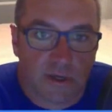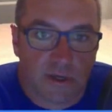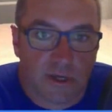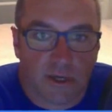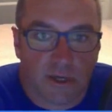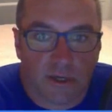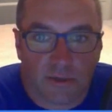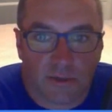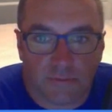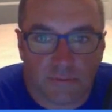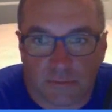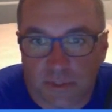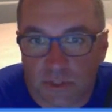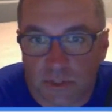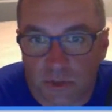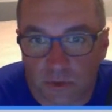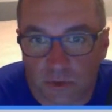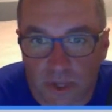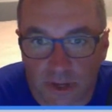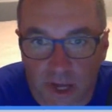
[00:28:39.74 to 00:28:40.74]
So that ops
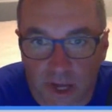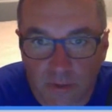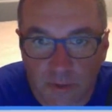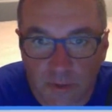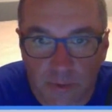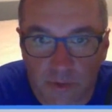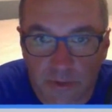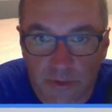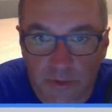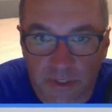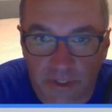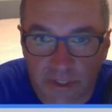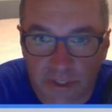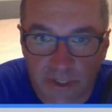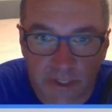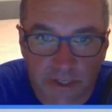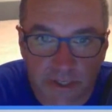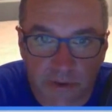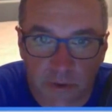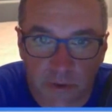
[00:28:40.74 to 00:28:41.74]
person isn't going to
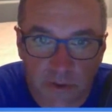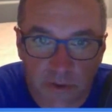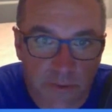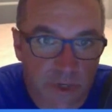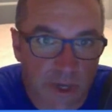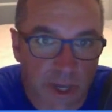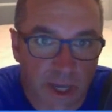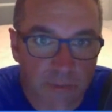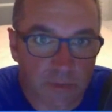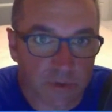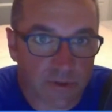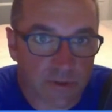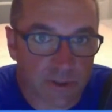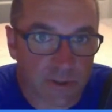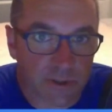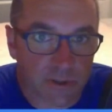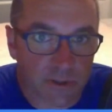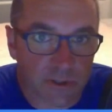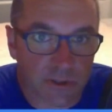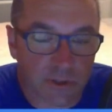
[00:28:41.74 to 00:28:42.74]
be able to just go
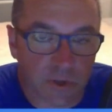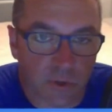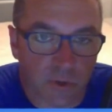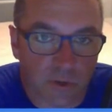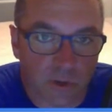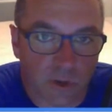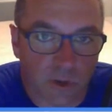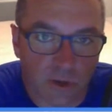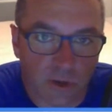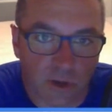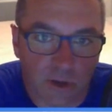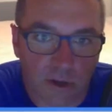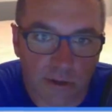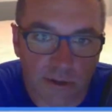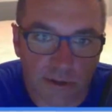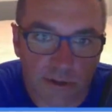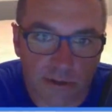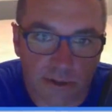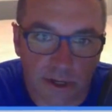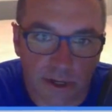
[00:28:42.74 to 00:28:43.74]
log on
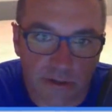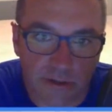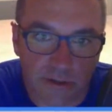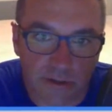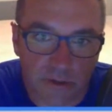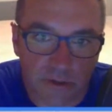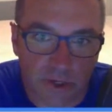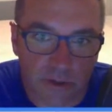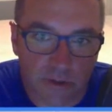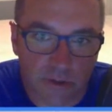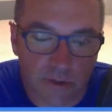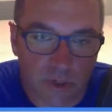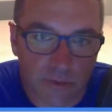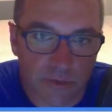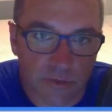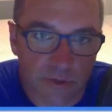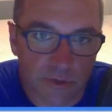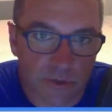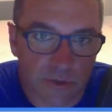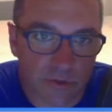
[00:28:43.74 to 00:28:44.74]
and try to troubleshoot.
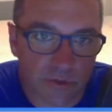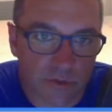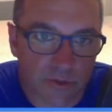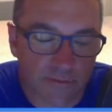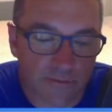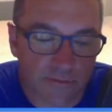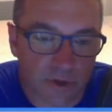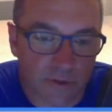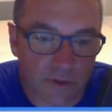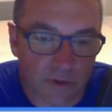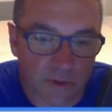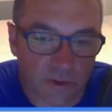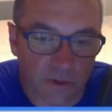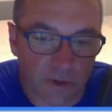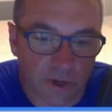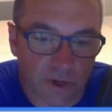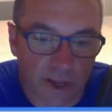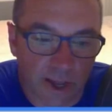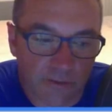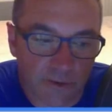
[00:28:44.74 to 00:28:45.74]
They're going to have a
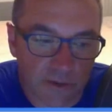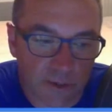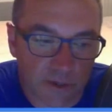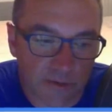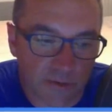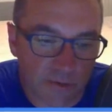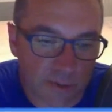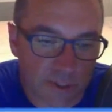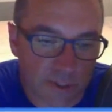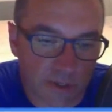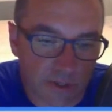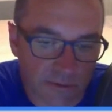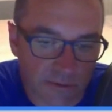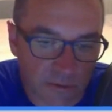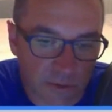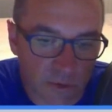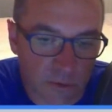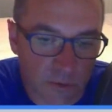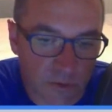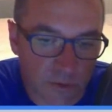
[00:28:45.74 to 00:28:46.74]
different set of tools
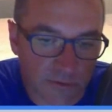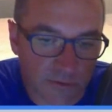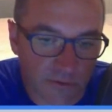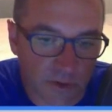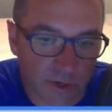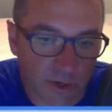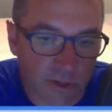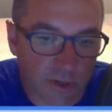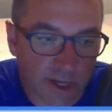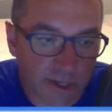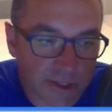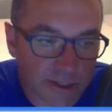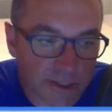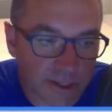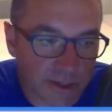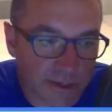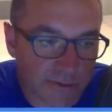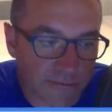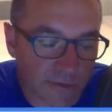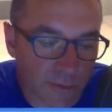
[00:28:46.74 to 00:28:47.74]
for collecting
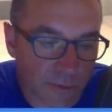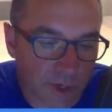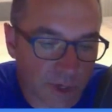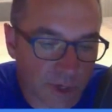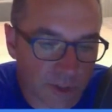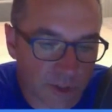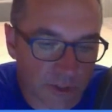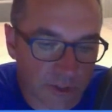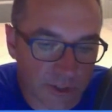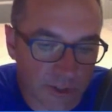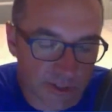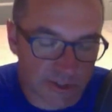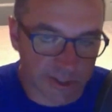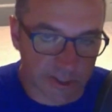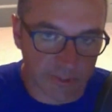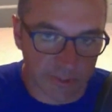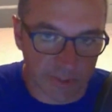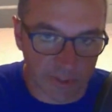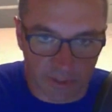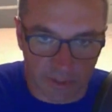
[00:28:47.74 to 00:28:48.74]
information, and it's going to be
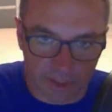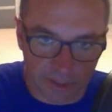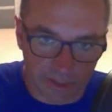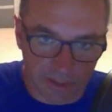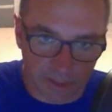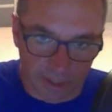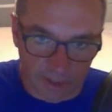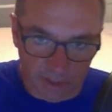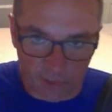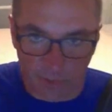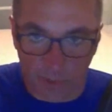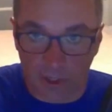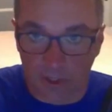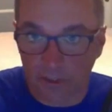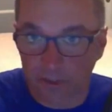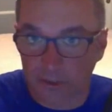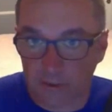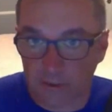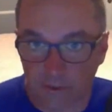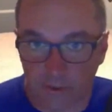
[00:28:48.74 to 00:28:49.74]
things like Splunk, right?
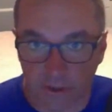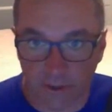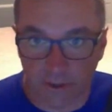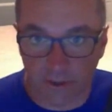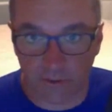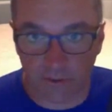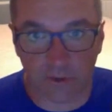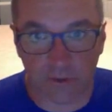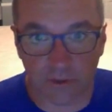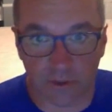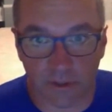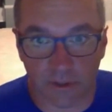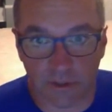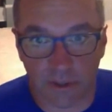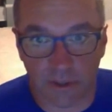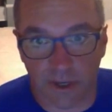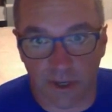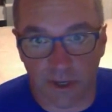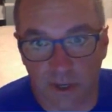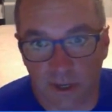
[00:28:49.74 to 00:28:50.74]
So where you can
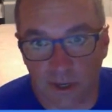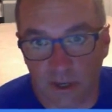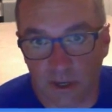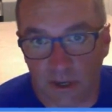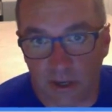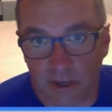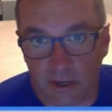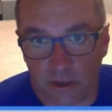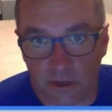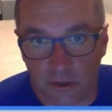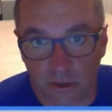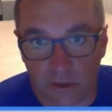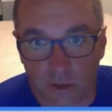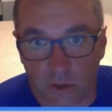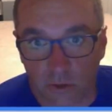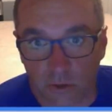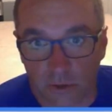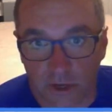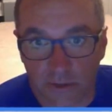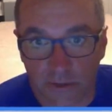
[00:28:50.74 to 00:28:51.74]
go look at the
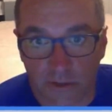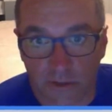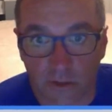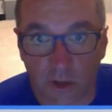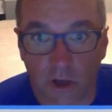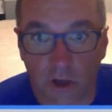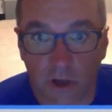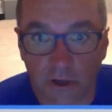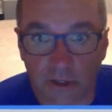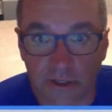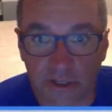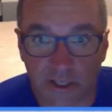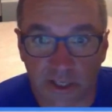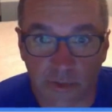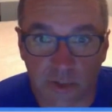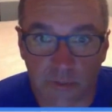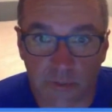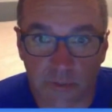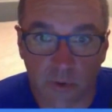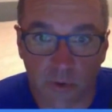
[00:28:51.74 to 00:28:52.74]
logs that have been pulled
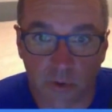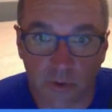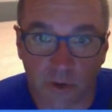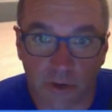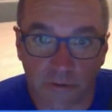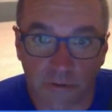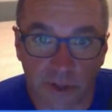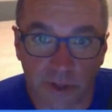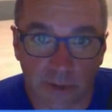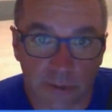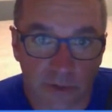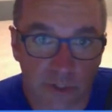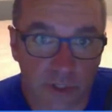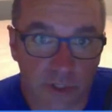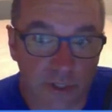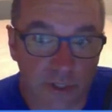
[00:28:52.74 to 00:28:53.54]
off that machine.